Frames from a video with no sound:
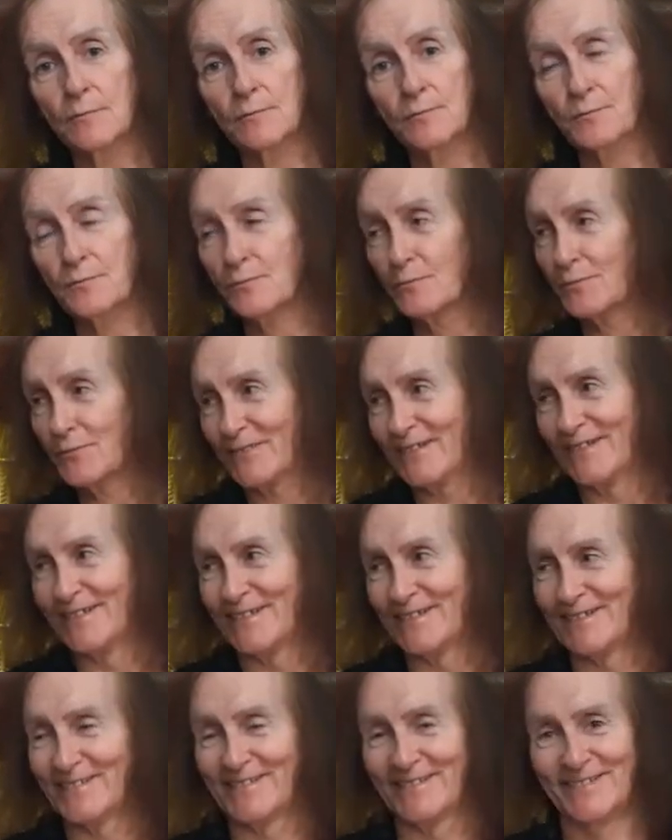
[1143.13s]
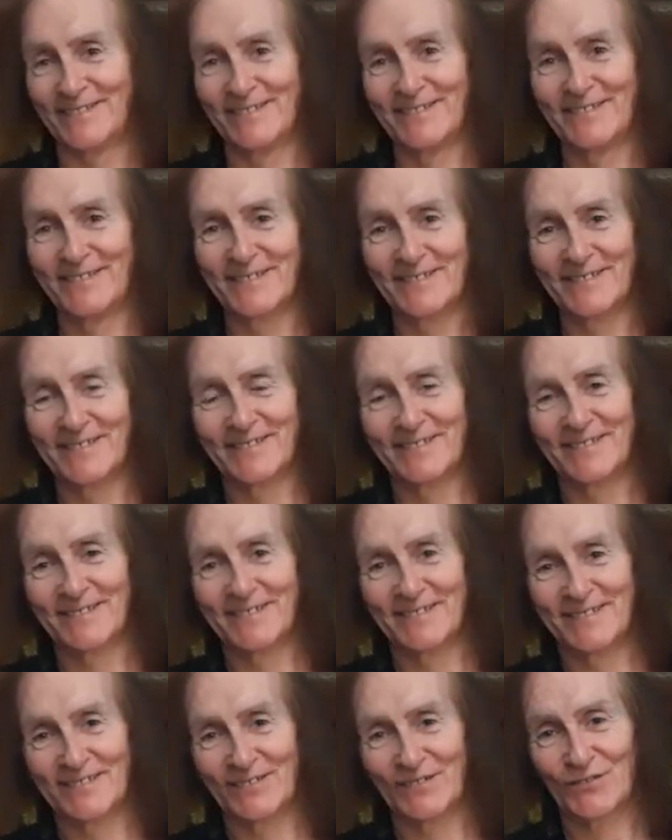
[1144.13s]

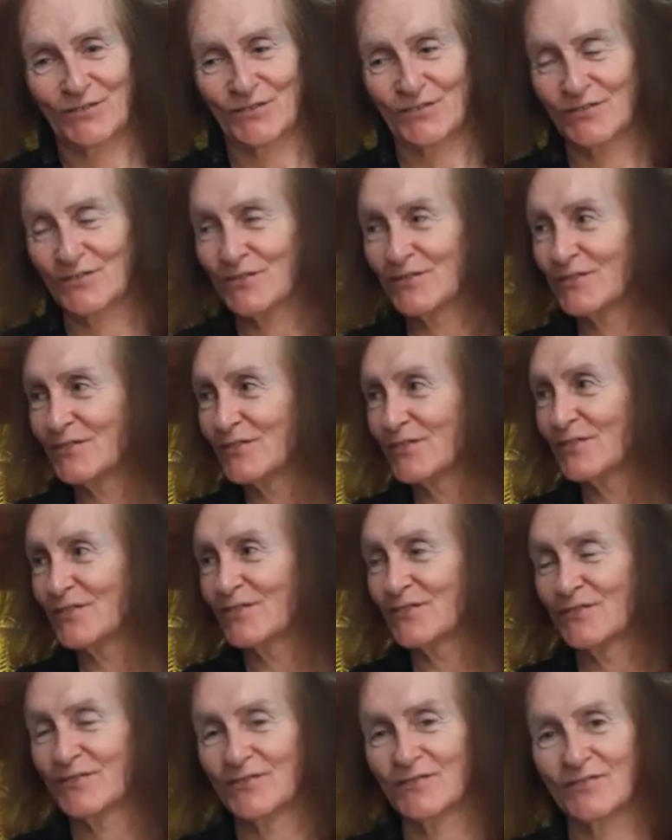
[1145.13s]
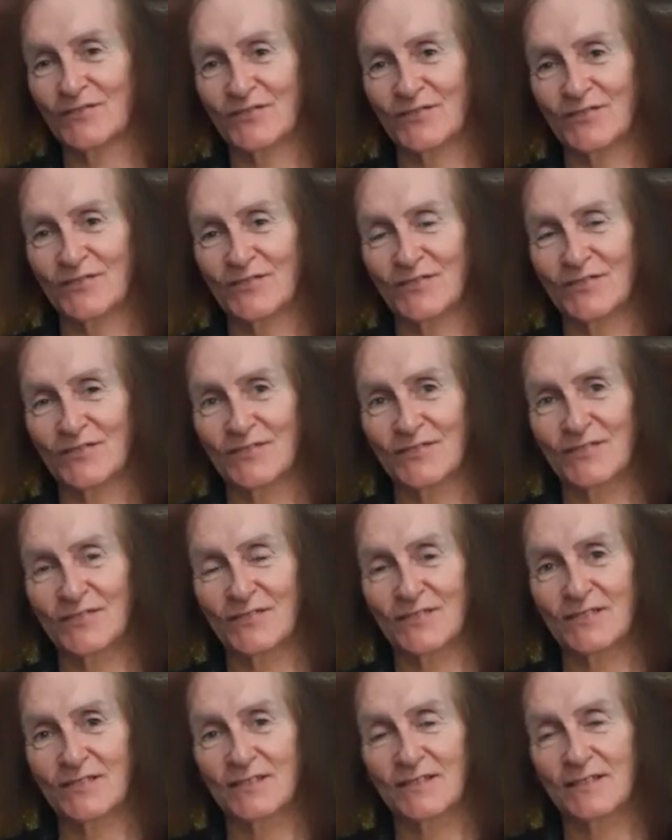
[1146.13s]

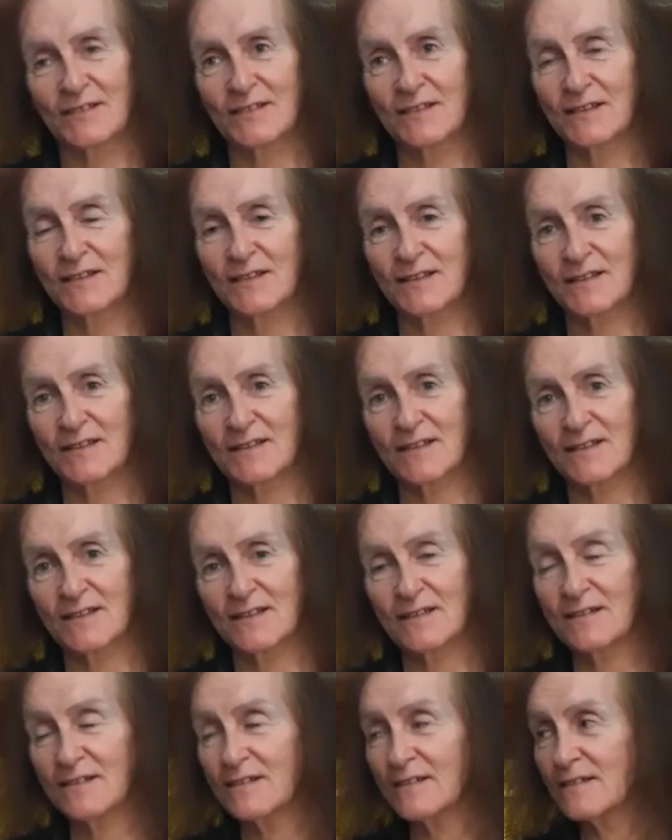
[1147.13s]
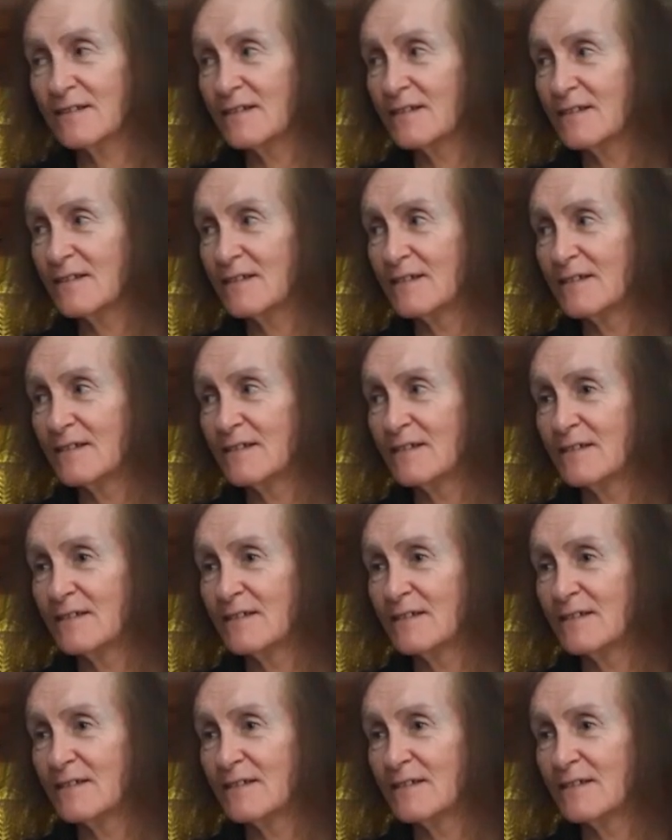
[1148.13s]
(silent)